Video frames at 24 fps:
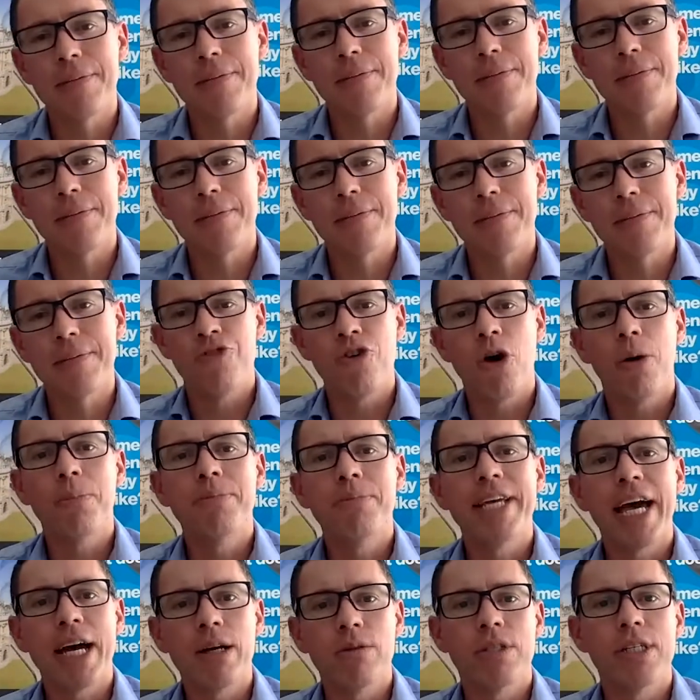and it dropped
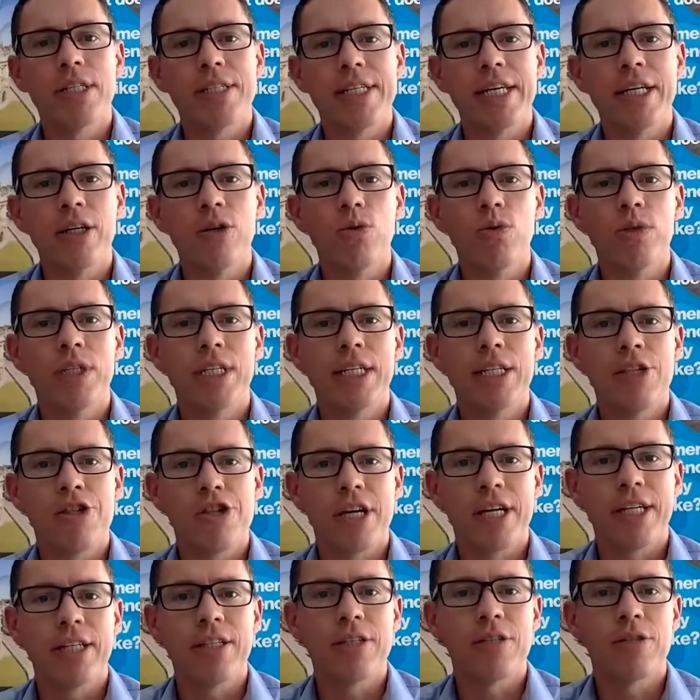down to single
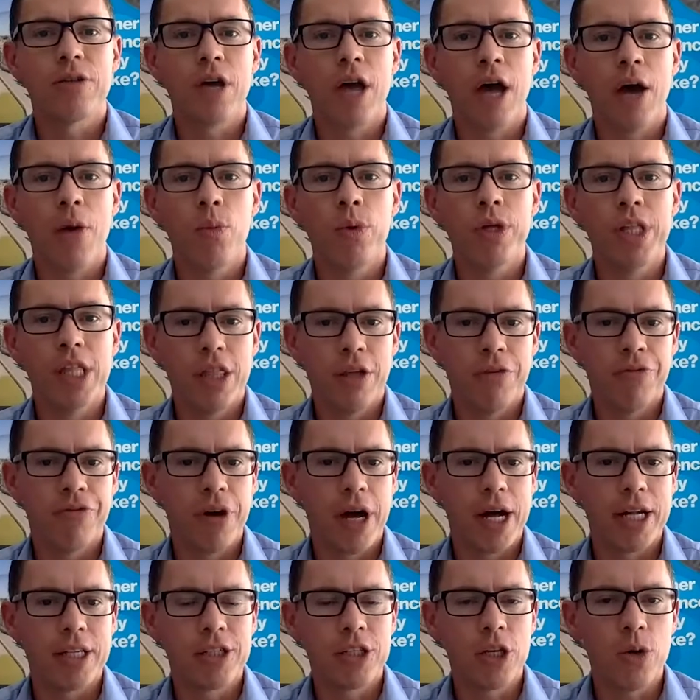digits within the
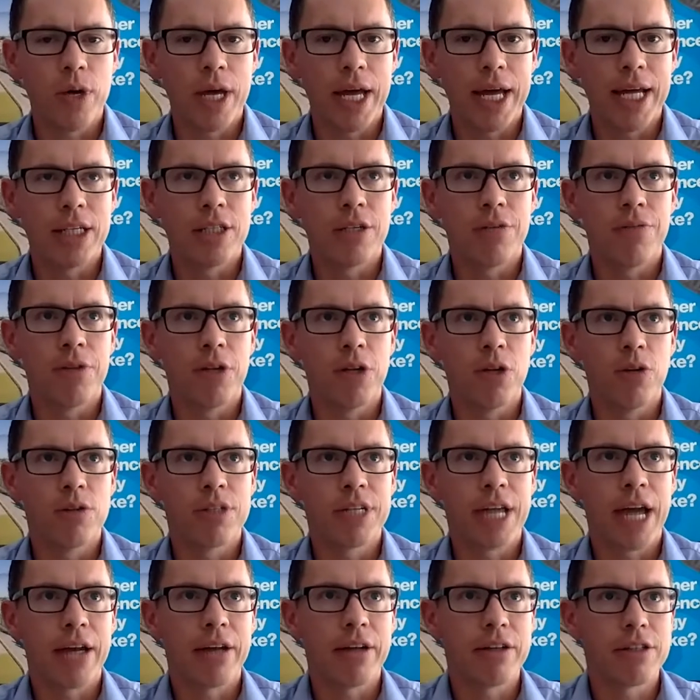first 2 years of the new
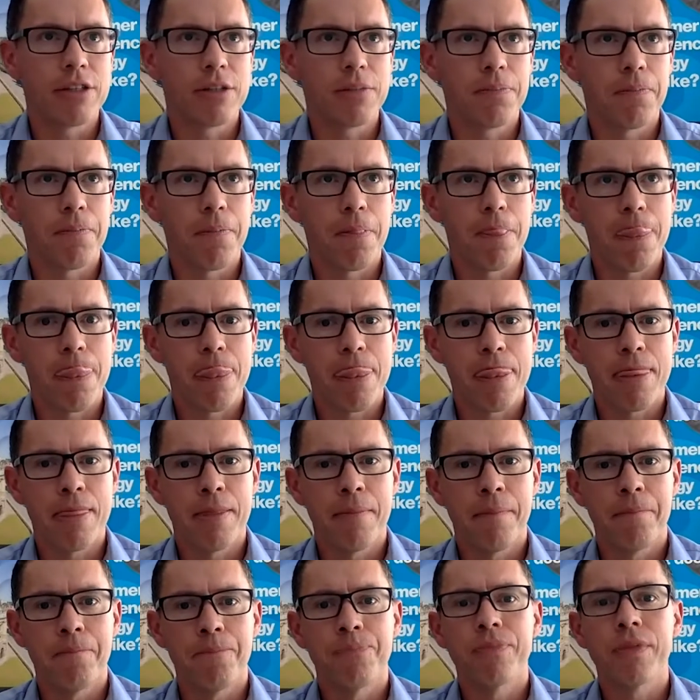scanners.
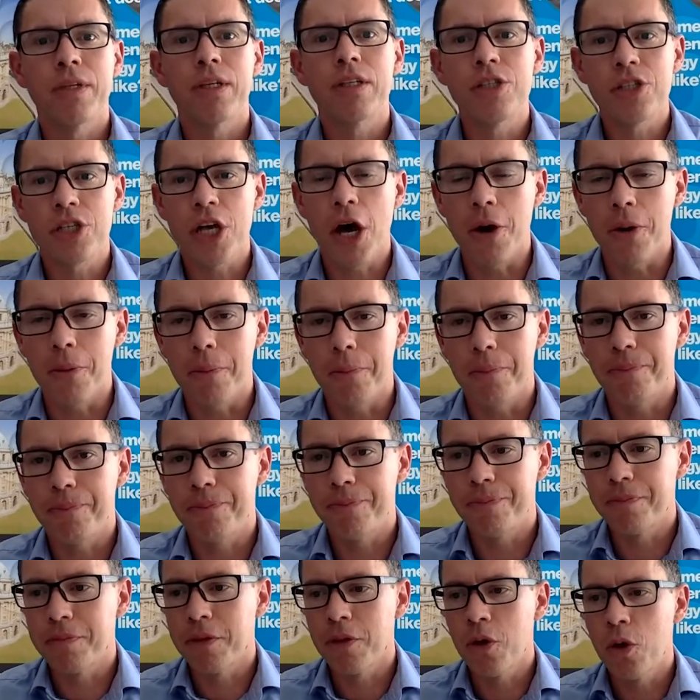So
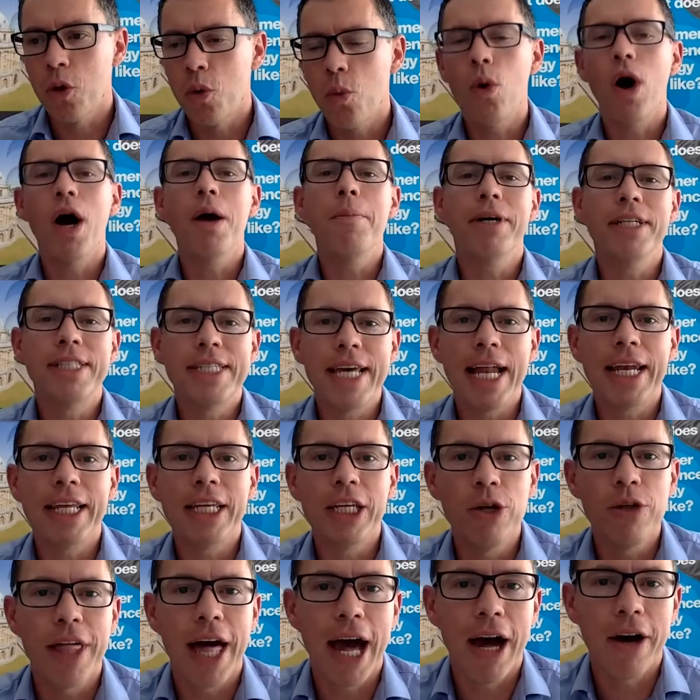why am I telling
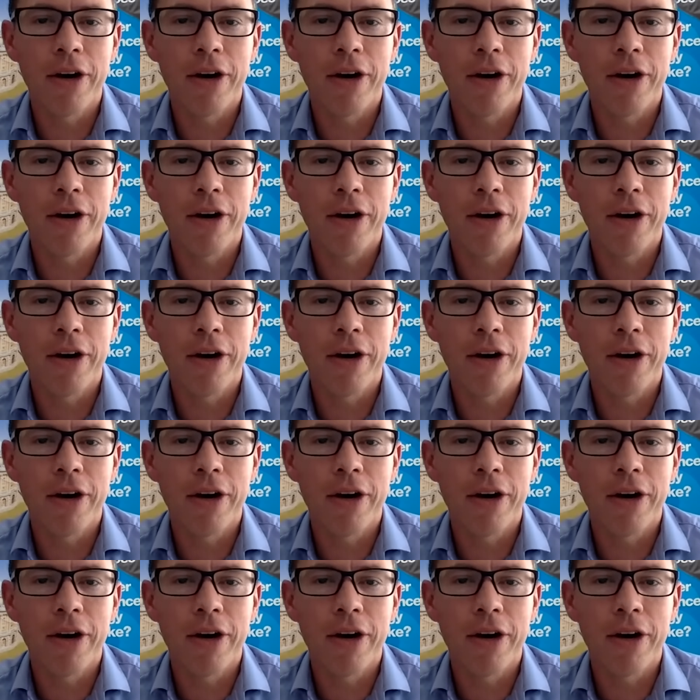you that on